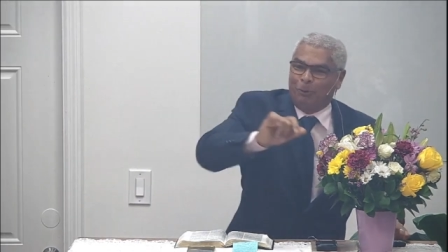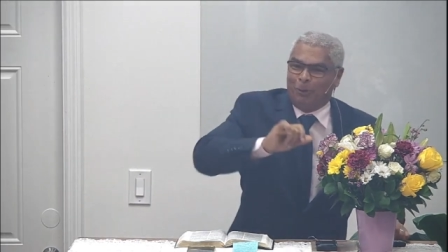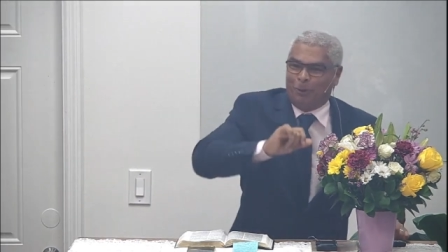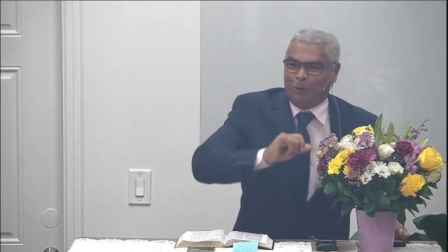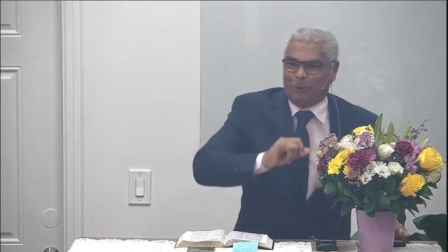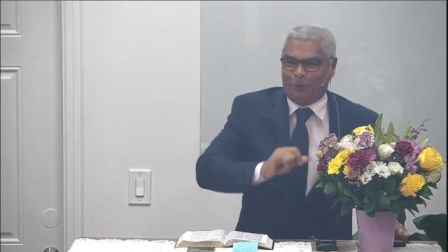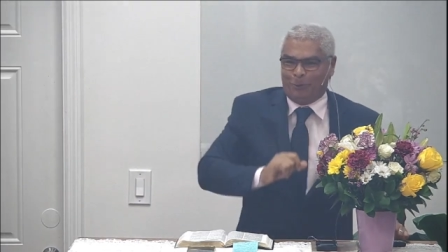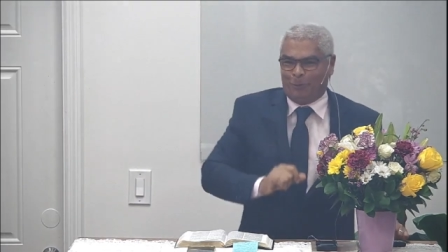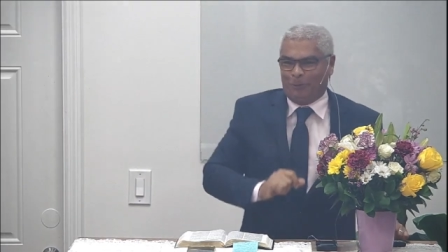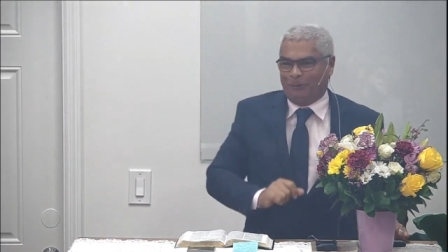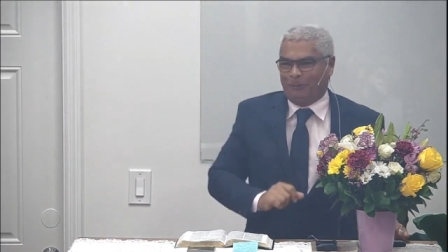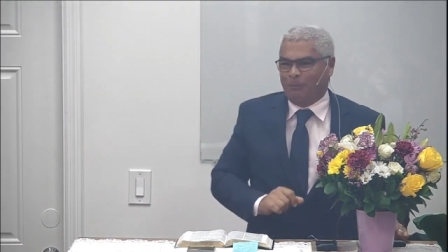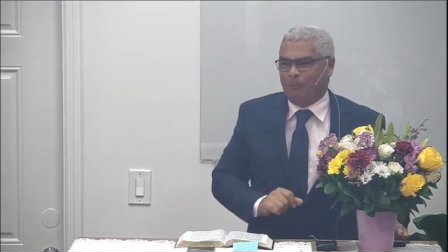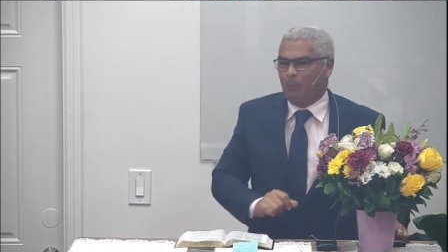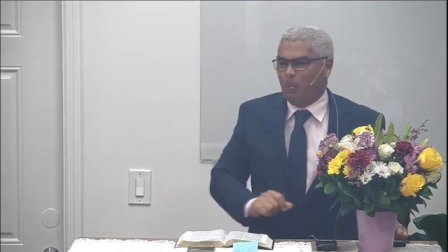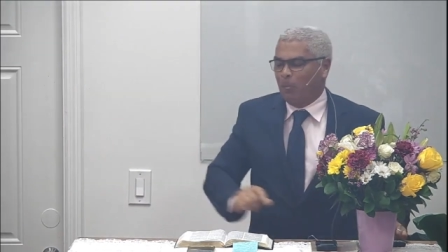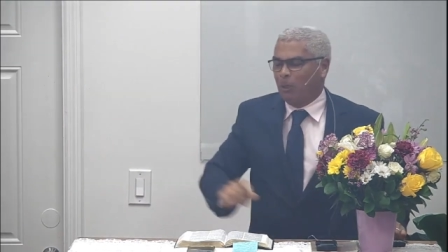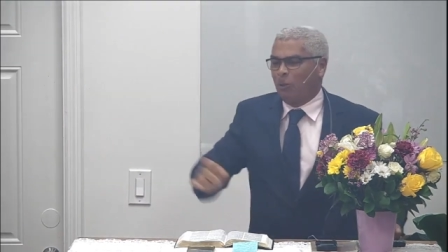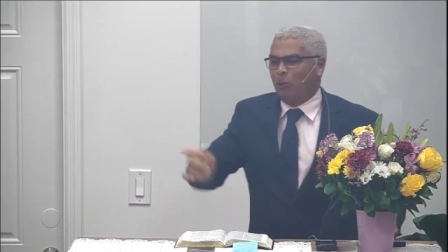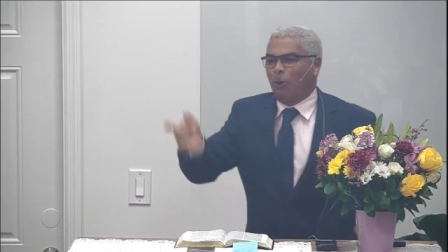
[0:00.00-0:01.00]
You are not of
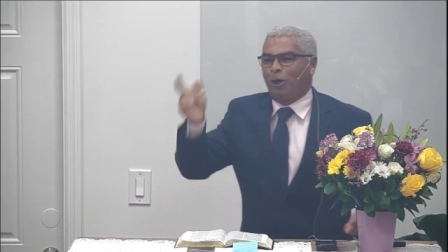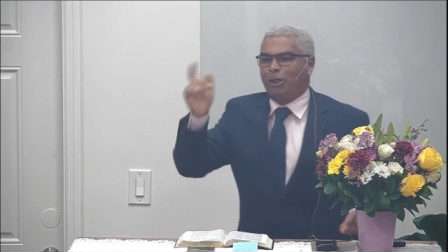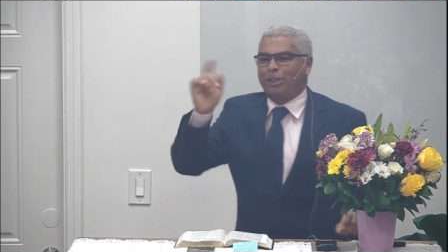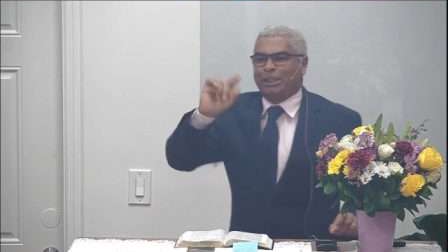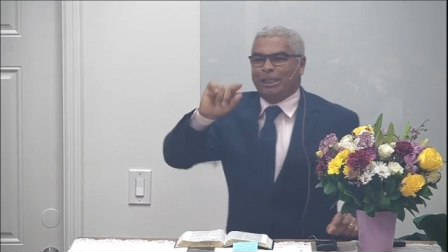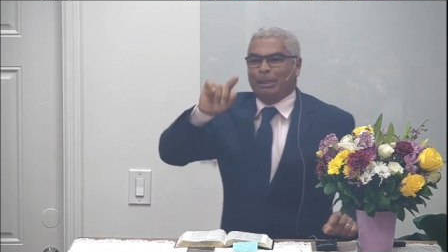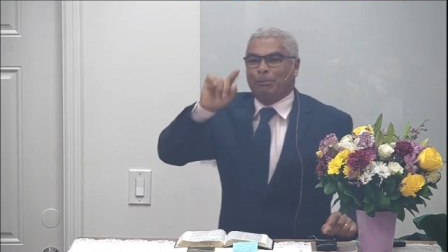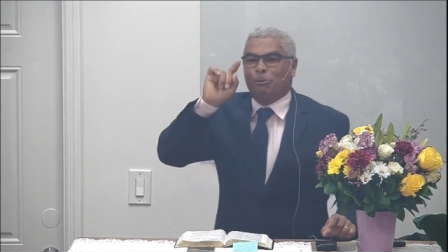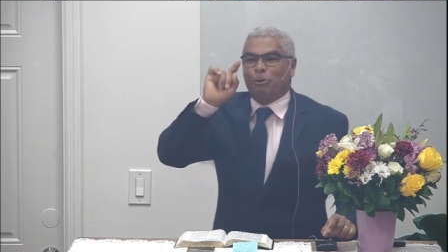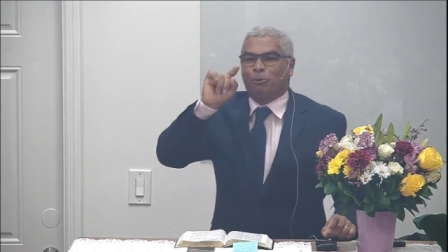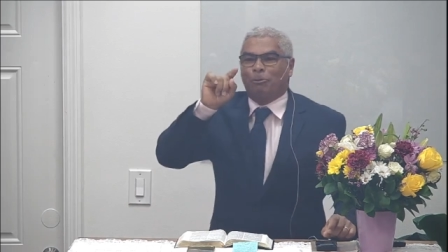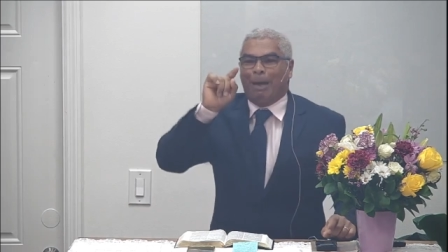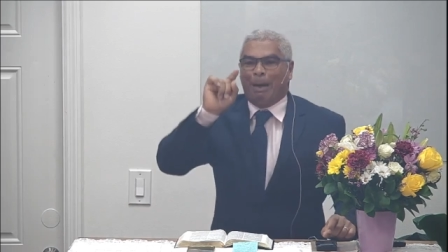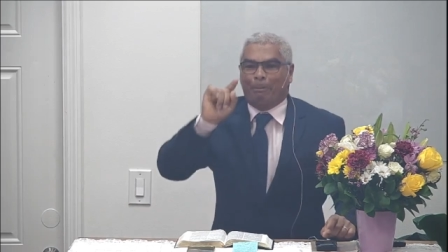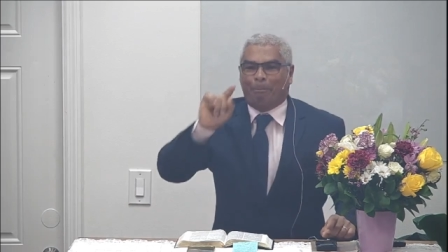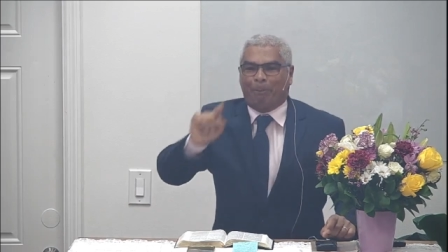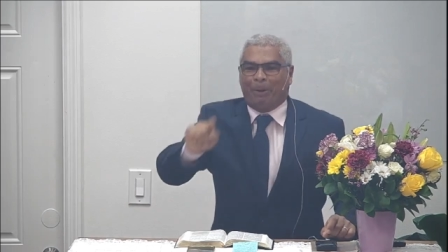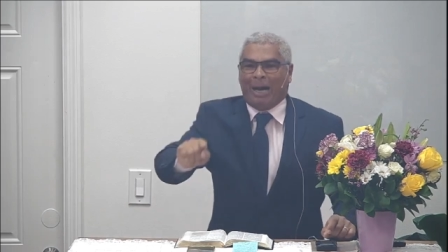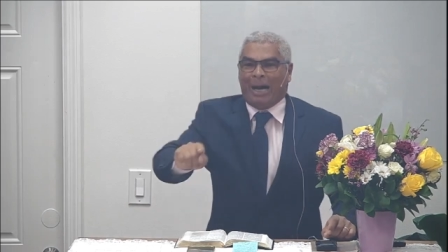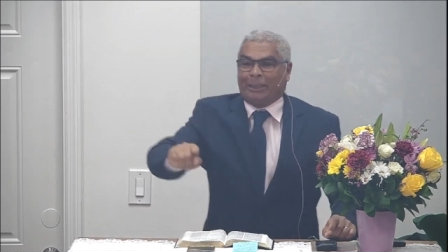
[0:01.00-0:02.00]
this world.
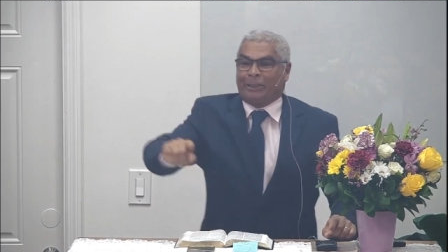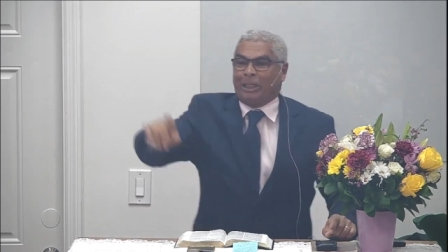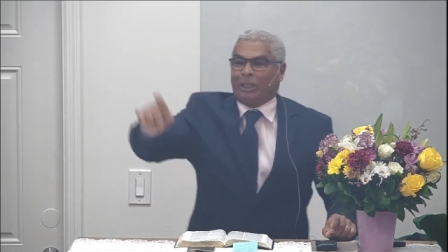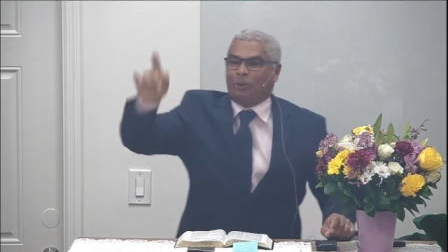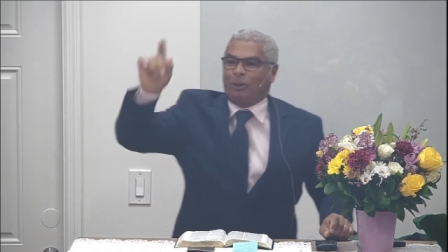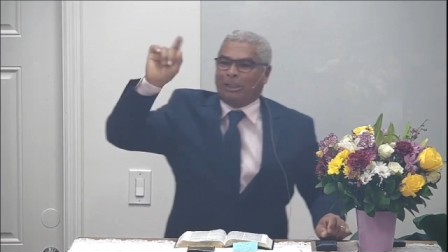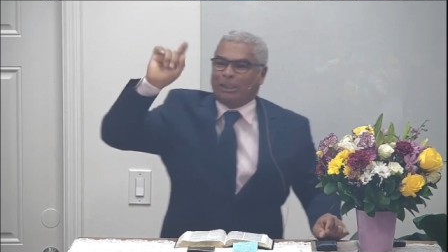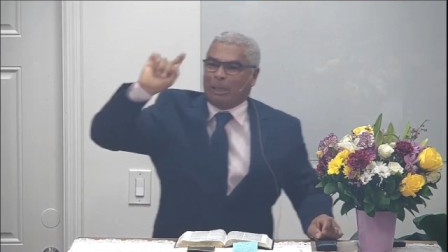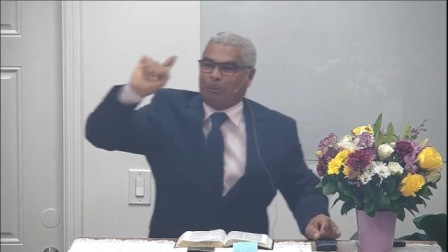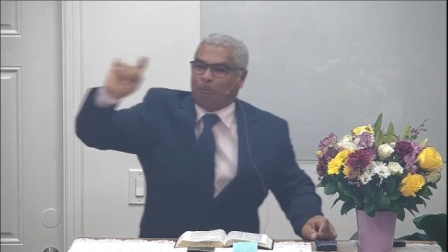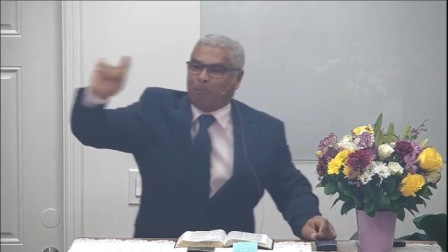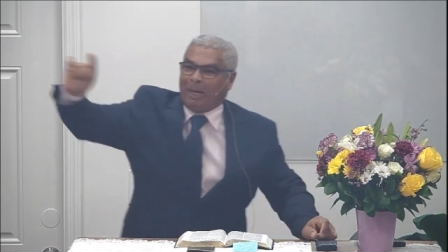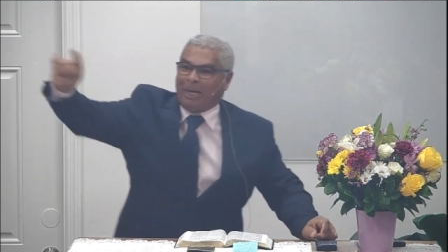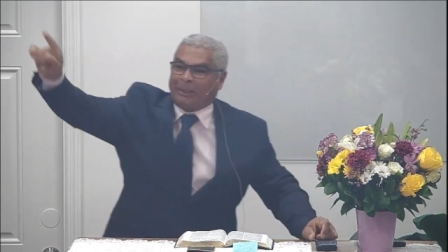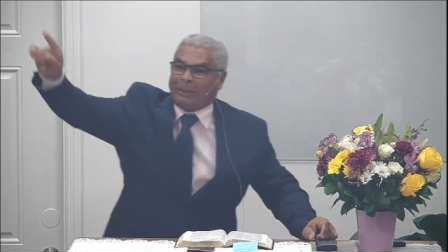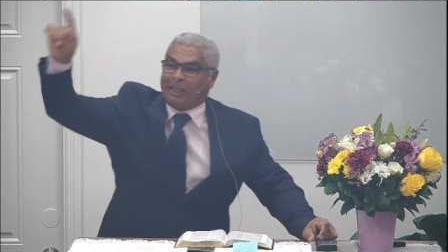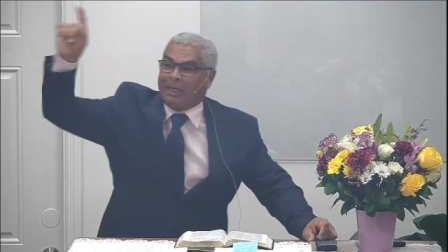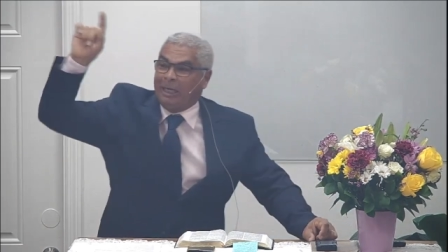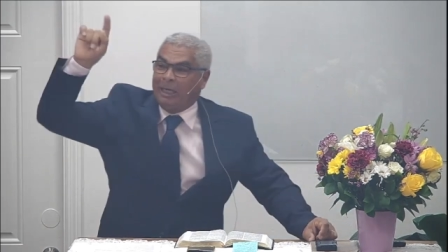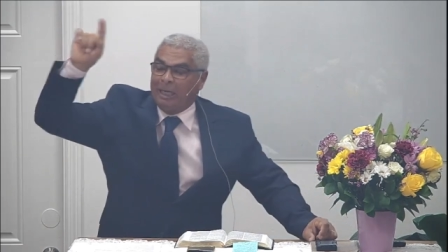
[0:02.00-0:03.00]
Have a
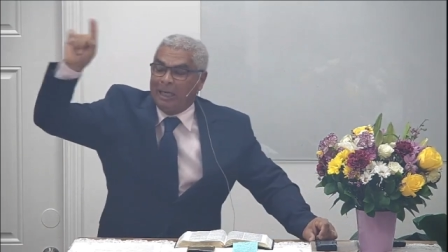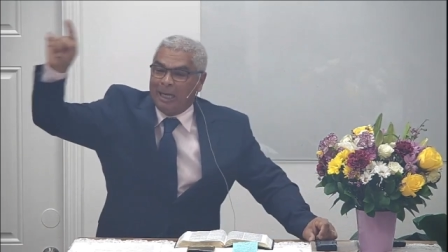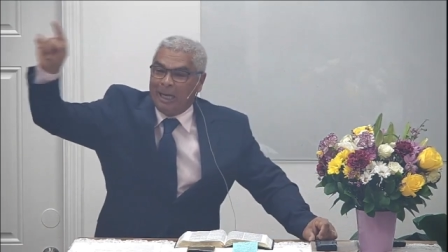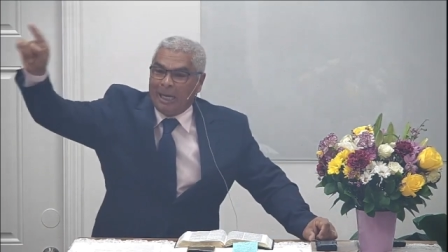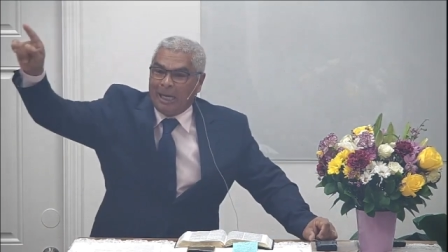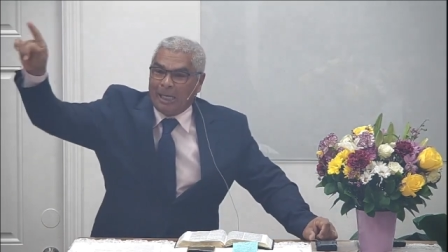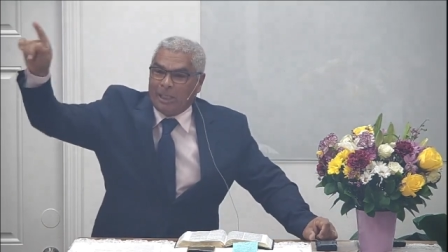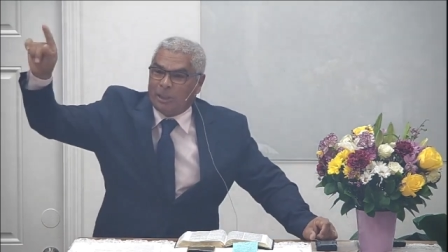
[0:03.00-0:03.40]
land,